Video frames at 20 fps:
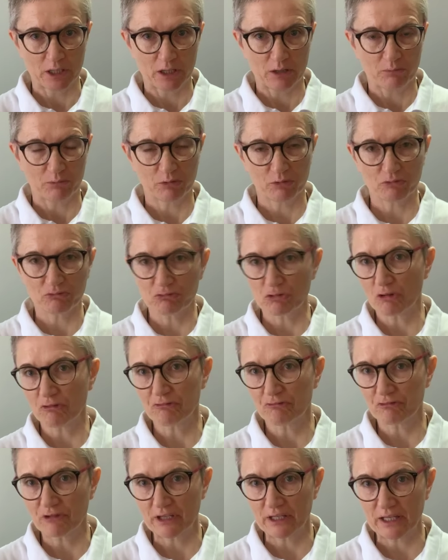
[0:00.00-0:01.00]
But
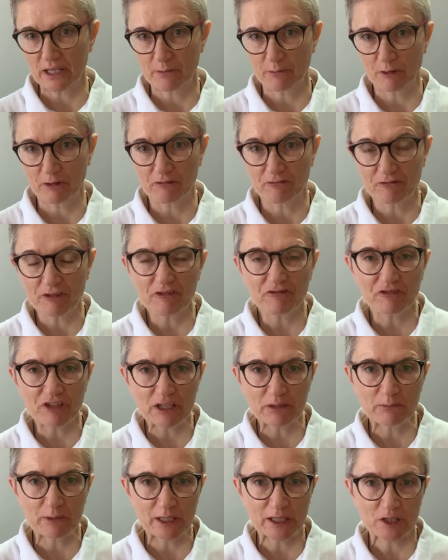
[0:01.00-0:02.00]
roughly about
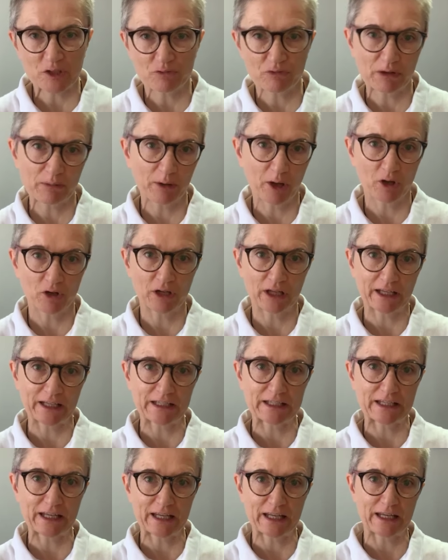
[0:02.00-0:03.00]
15 minutes rebounding a
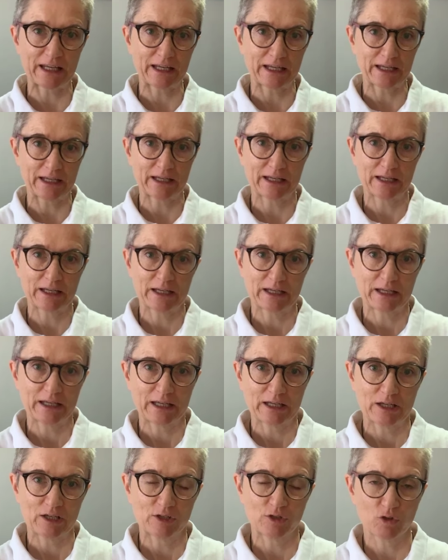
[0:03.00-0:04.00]
day,
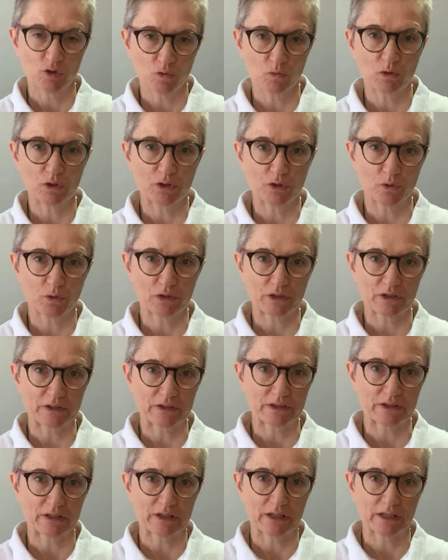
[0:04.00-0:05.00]
you will
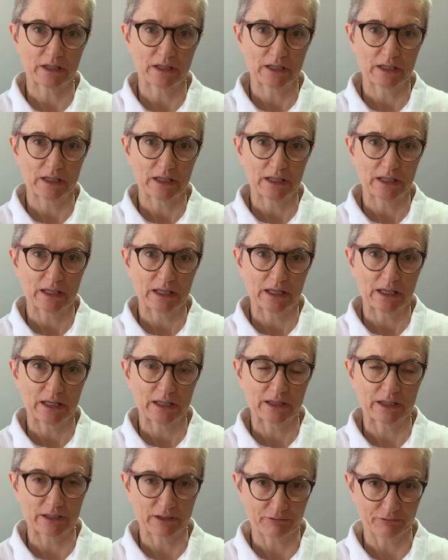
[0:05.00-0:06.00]
notice
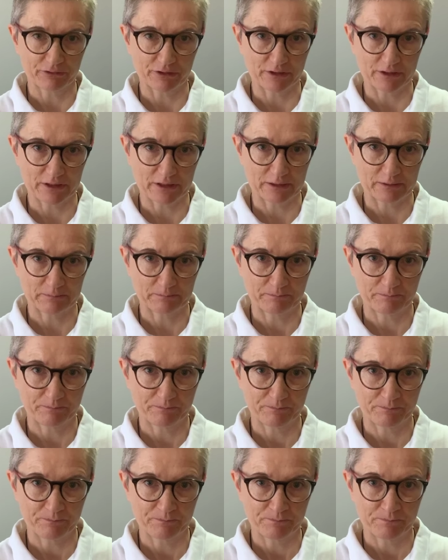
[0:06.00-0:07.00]
the difference.
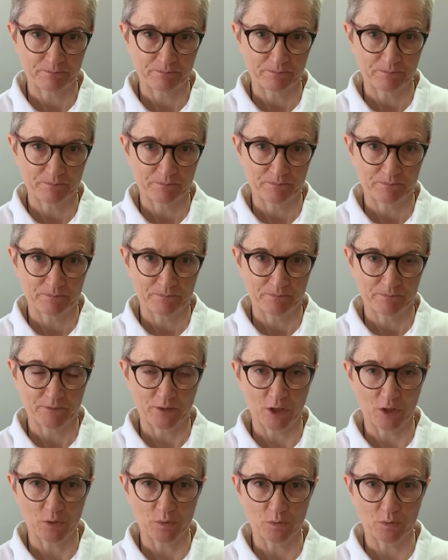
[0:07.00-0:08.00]

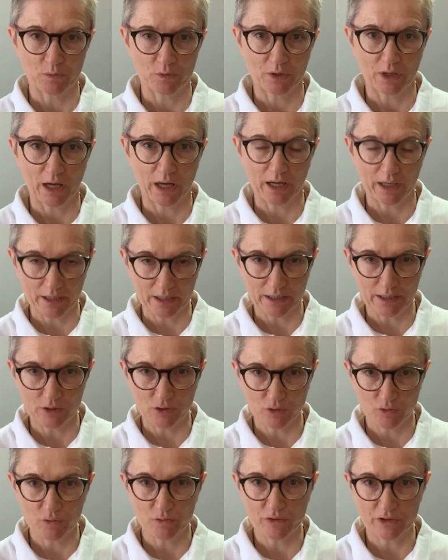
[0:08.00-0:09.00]
Now, I
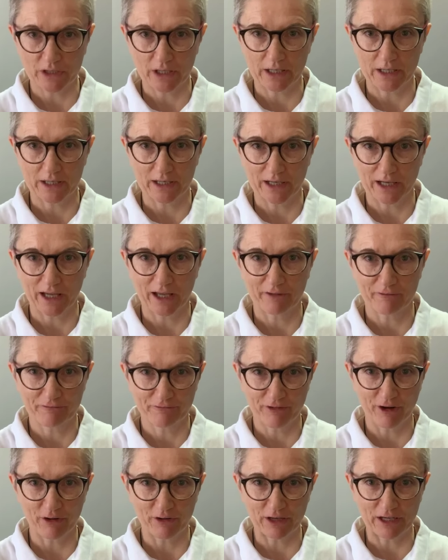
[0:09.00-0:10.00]
do say
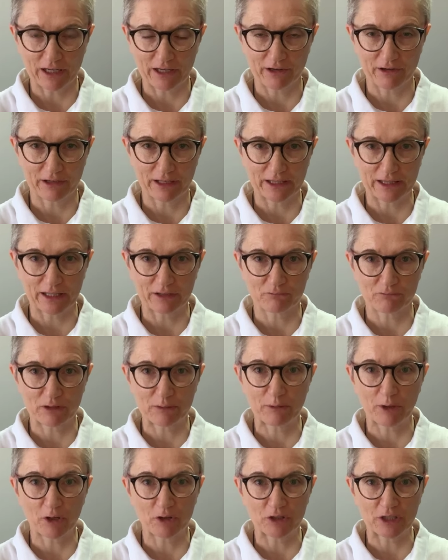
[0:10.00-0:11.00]
very clearly that
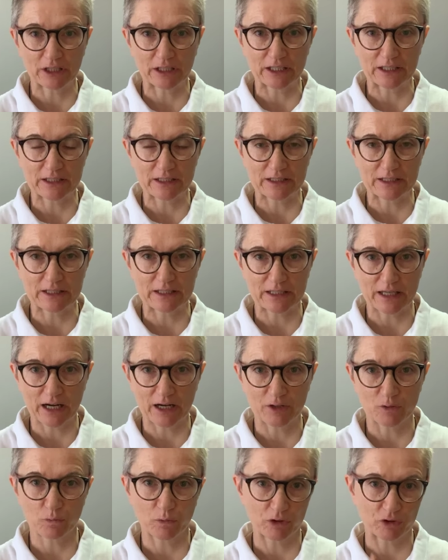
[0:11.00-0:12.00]
rebounding needs to
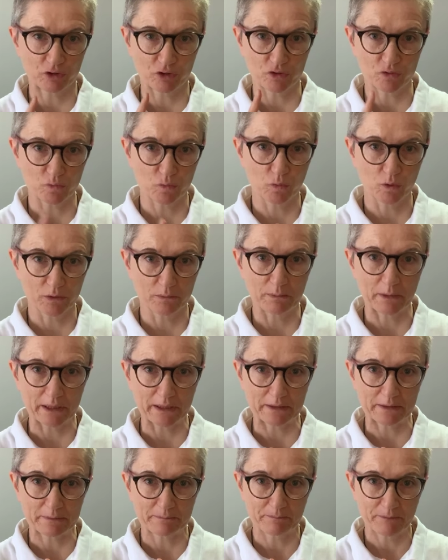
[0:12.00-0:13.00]
start with just 1 minute.